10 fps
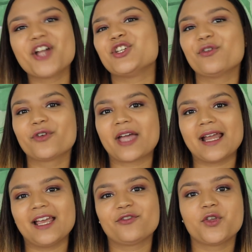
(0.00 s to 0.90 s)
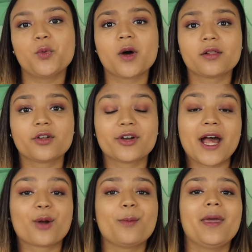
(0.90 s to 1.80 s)
Don't forget, if you want to learn
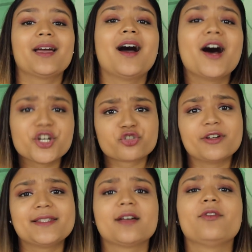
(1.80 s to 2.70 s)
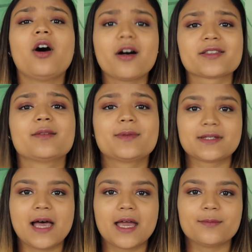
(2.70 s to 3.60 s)
how to make hundreds of awesome
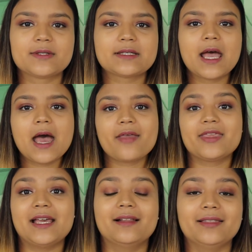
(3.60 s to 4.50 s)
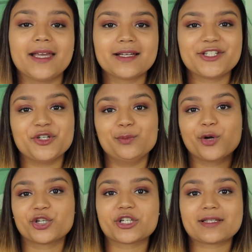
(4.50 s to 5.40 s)
slimes, the link to
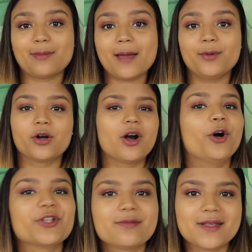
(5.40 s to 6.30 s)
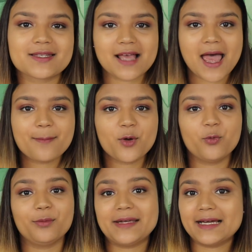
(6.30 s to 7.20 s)
purchase my book, Ultimate Slime,
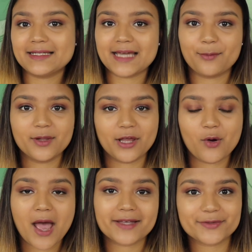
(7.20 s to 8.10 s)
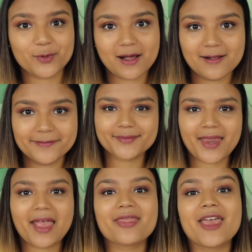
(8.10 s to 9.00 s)
will be down below as well.
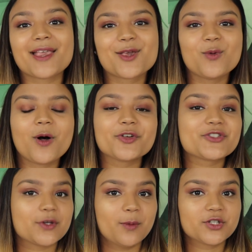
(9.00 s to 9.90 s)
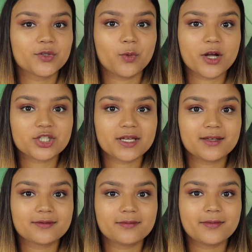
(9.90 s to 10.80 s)
Thank you all so much for
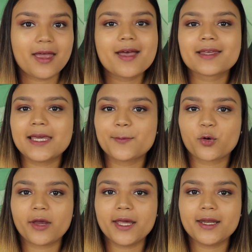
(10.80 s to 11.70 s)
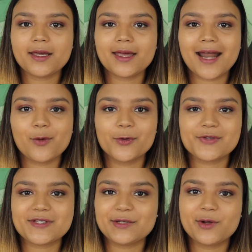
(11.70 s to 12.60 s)
watching. Keep creating, and I will
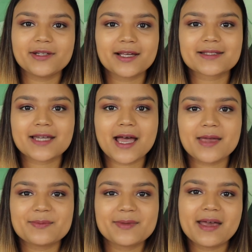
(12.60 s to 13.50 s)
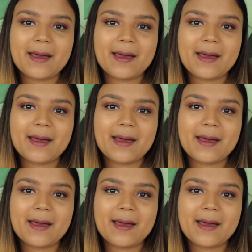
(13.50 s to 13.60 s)
see you all next time.